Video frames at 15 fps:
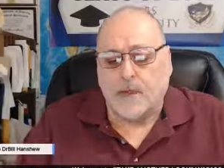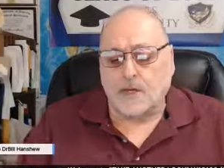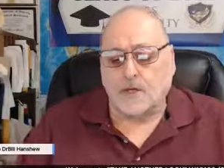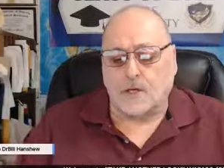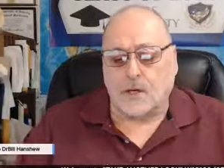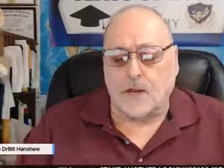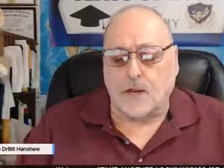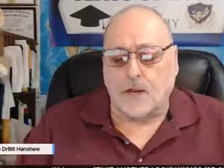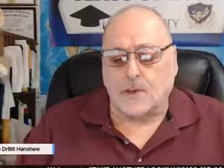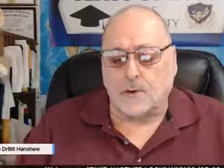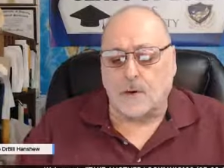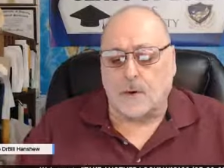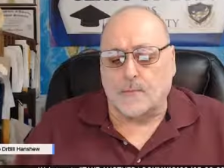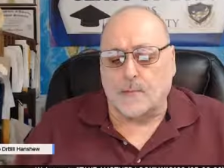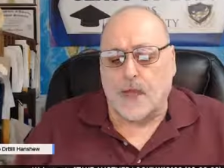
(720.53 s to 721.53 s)
So he
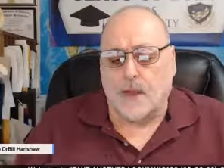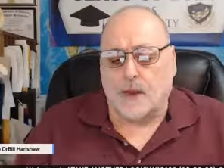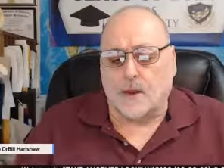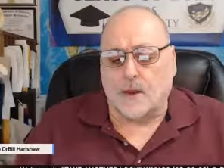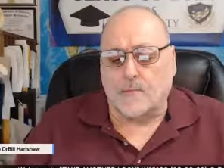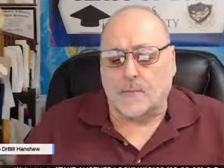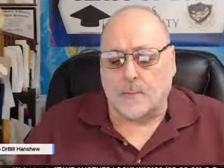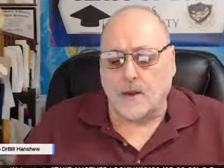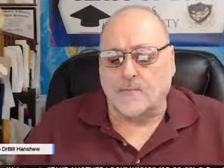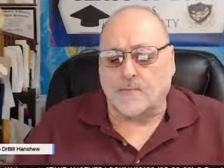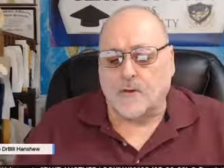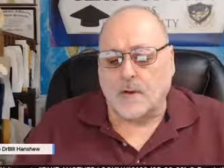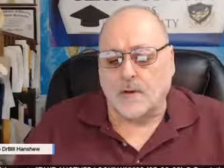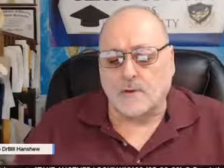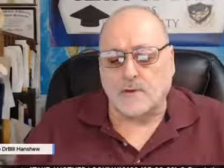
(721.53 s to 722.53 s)
threw up, held up three
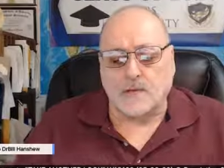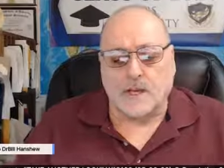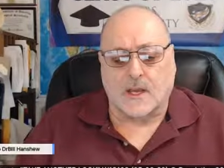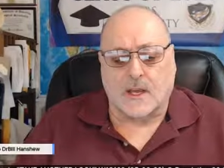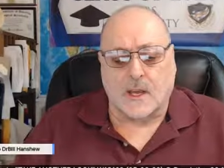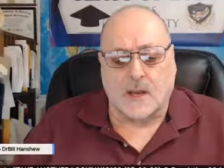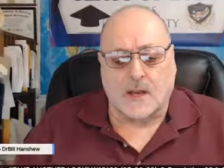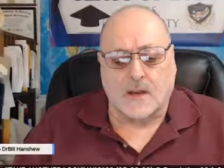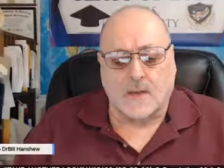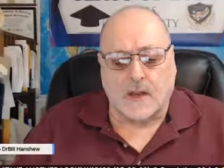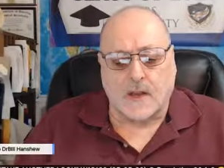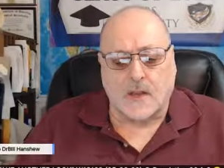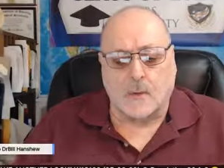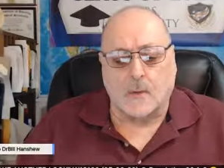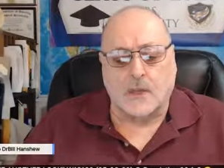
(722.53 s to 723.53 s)
fingers, indicating that
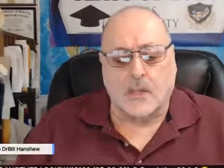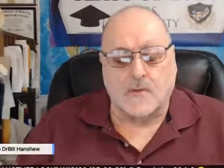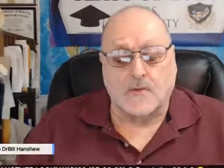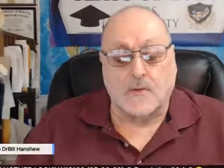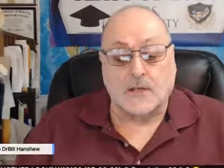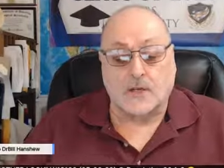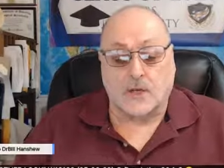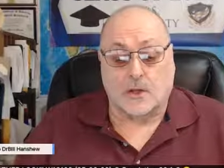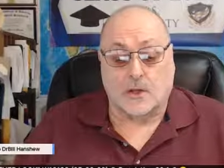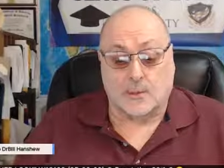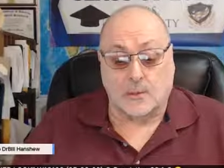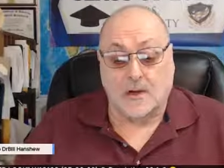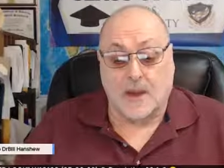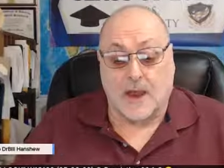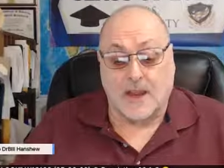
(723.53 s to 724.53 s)
he would give us
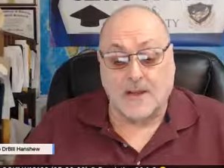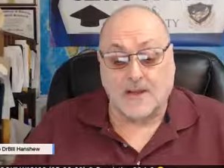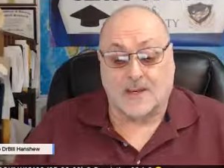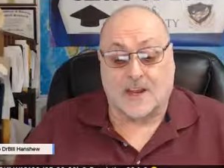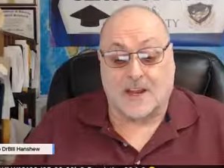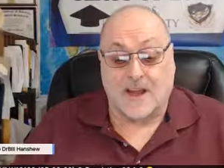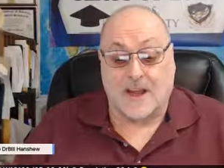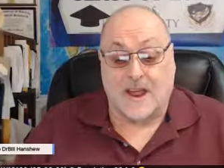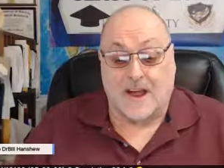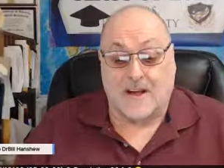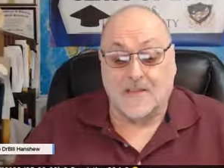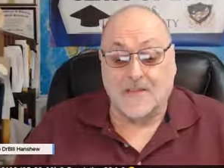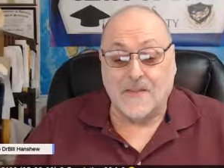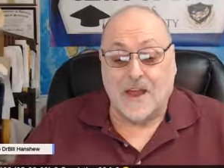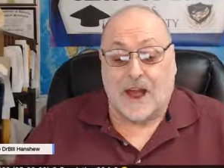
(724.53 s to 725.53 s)
three days to get out.
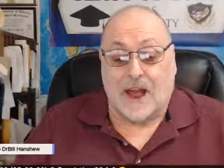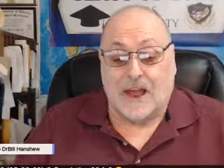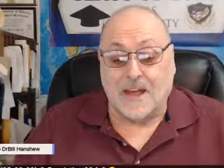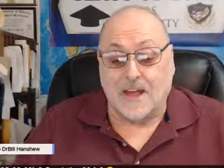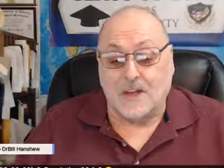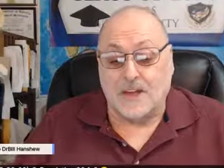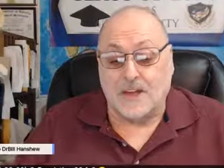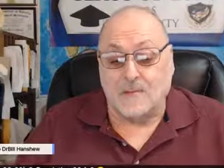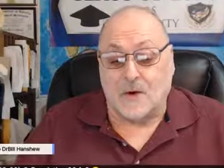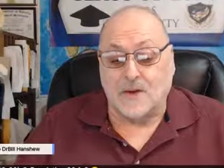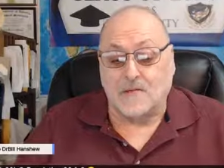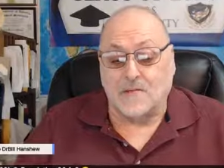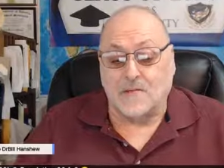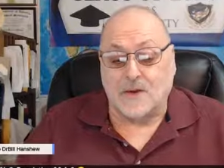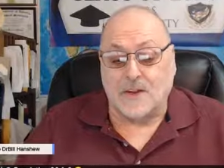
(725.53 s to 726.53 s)
I held up
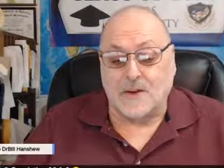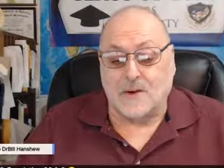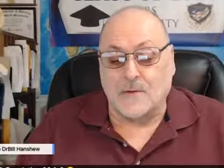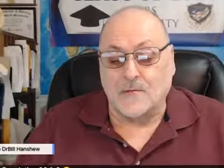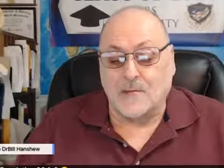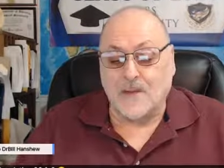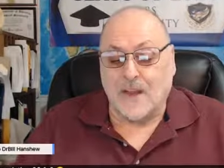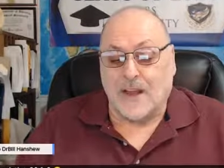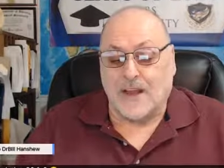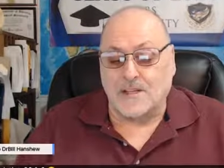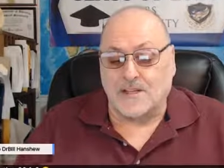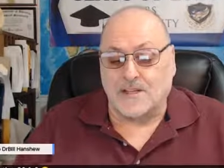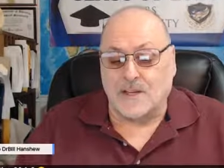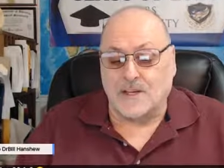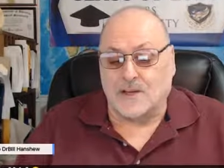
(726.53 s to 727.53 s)
one finger and
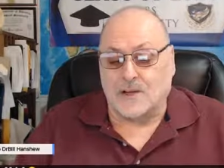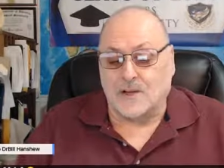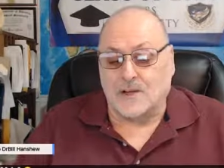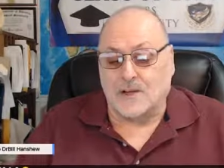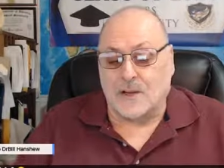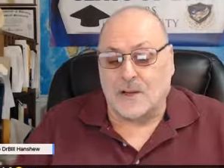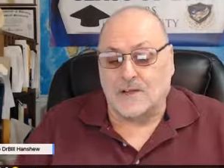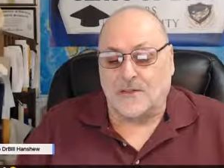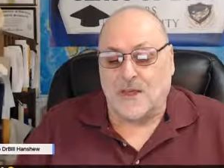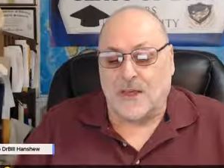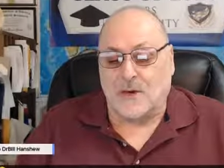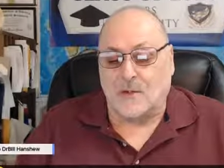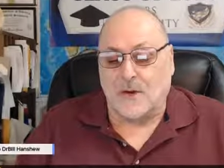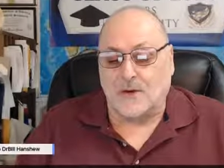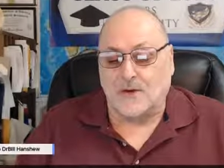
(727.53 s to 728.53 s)
said to, that
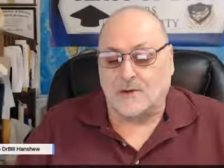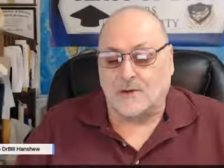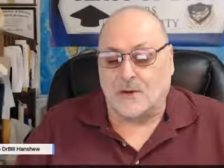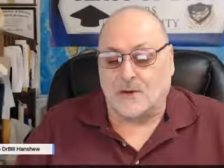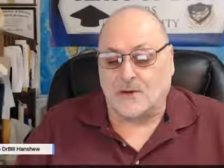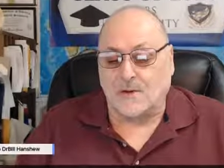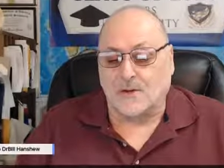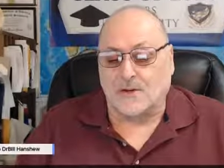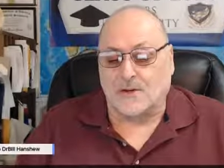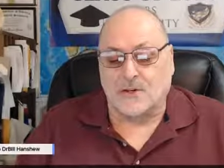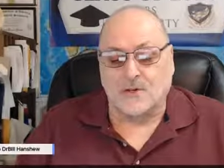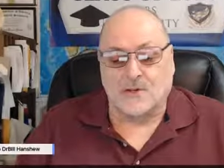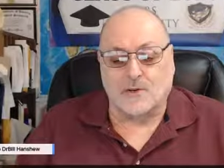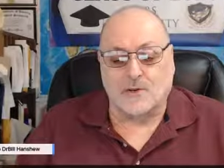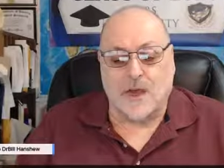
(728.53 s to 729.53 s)
it was the
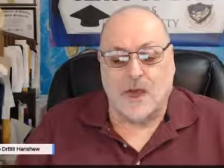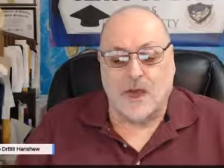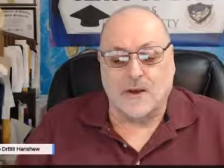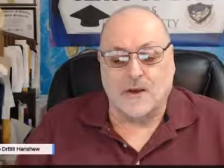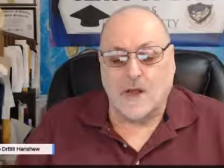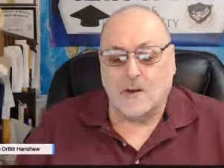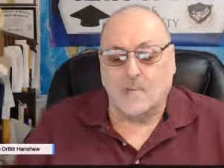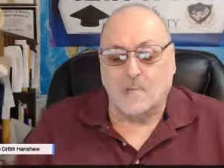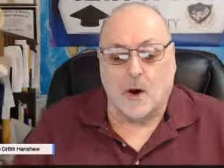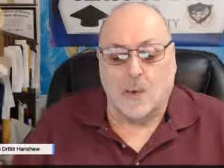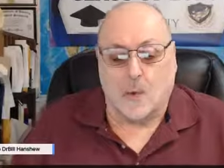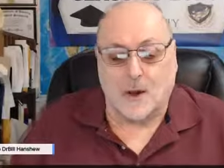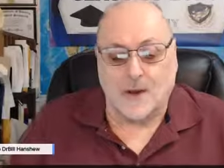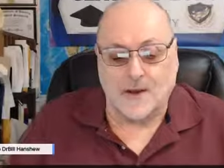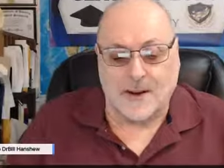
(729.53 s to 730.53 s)
Christians who had but
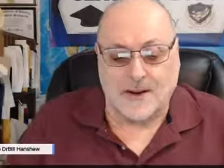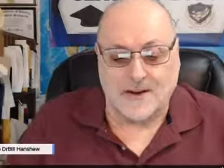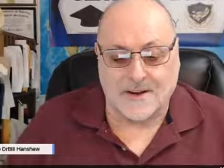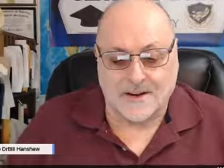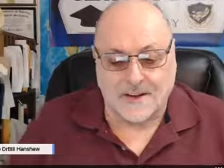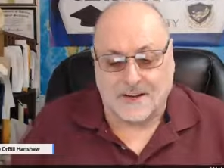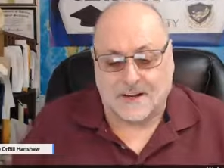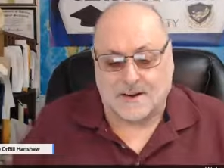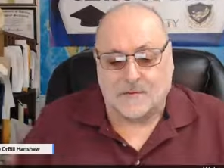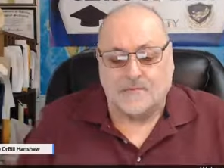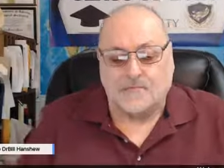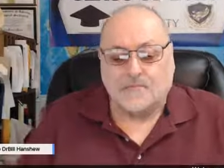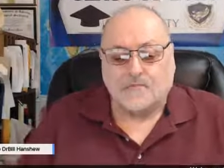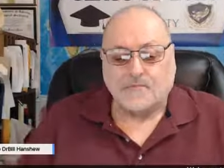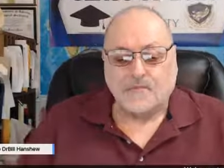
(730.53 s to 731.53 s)
one day to leave.
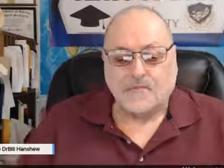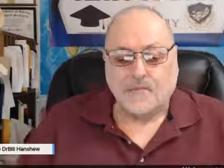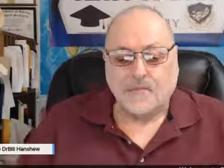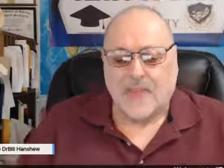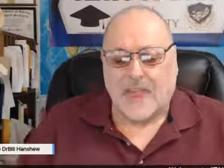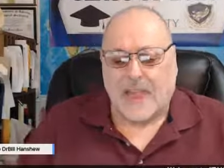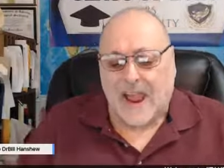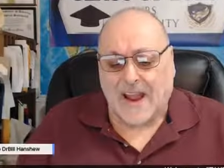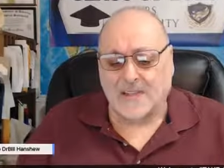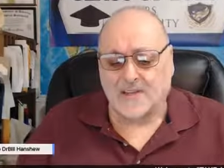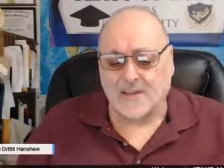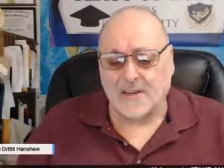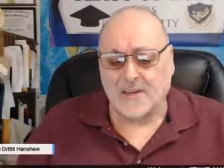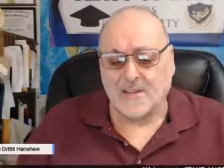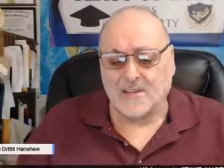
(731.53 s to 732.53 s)
At
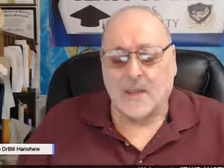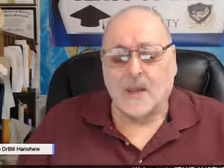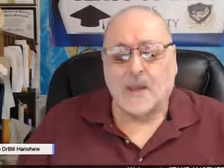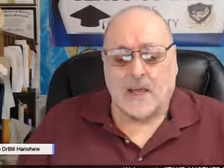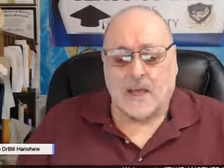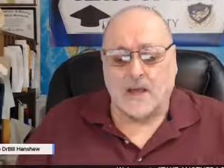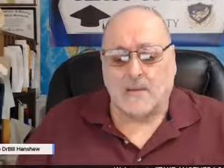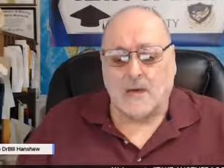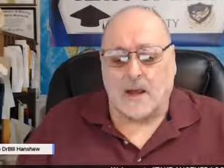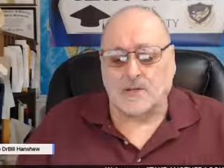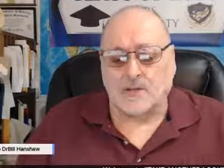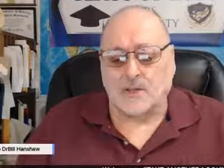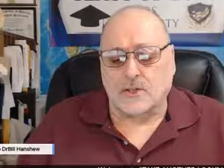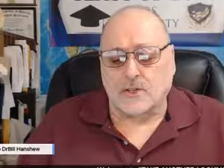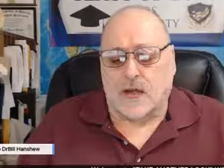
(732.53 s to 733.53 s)
this, he grabbed
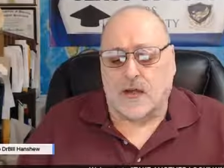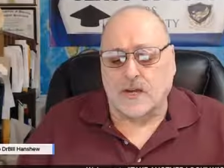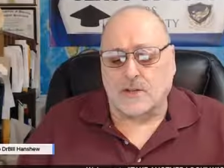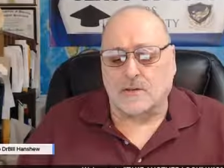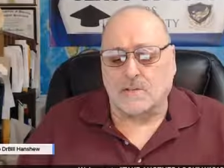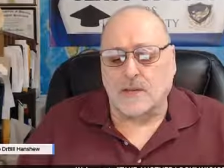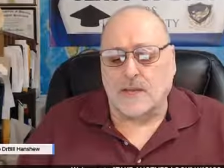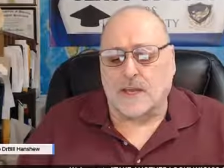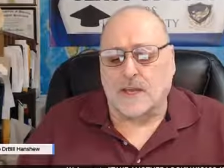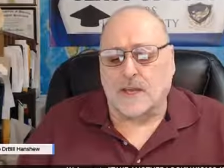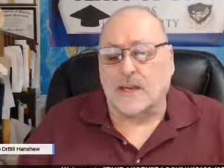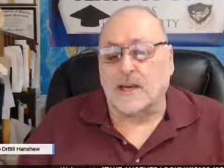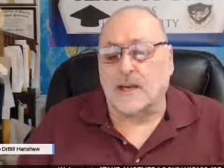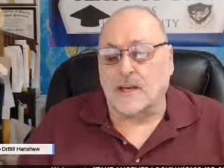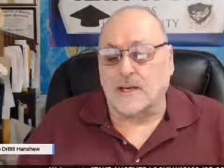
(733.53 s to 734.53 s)
his chalice and began
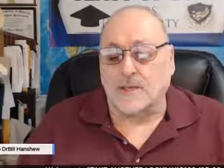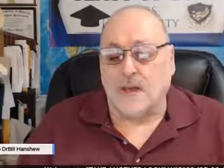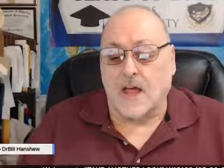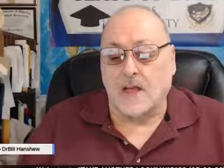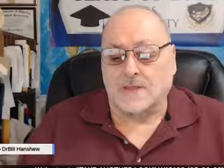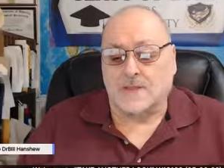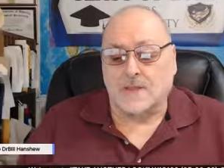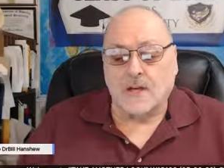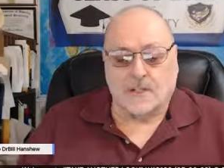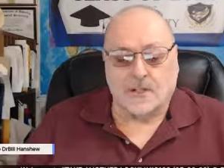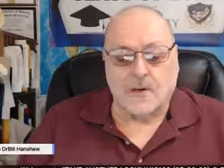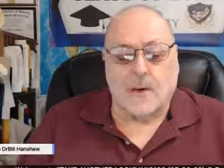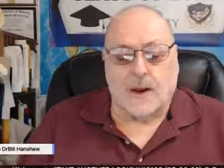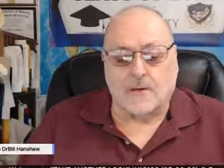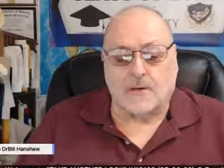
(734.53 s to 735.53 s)
eating his lunch.
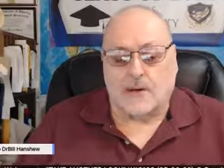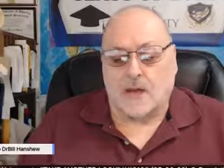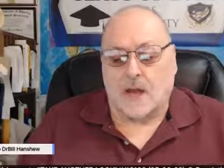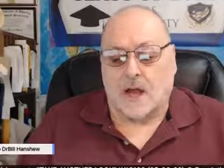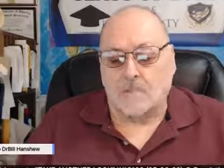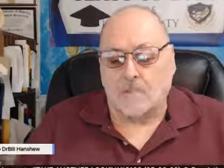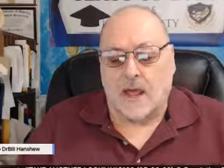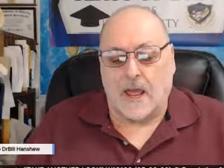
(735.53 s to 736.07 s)
So I took out my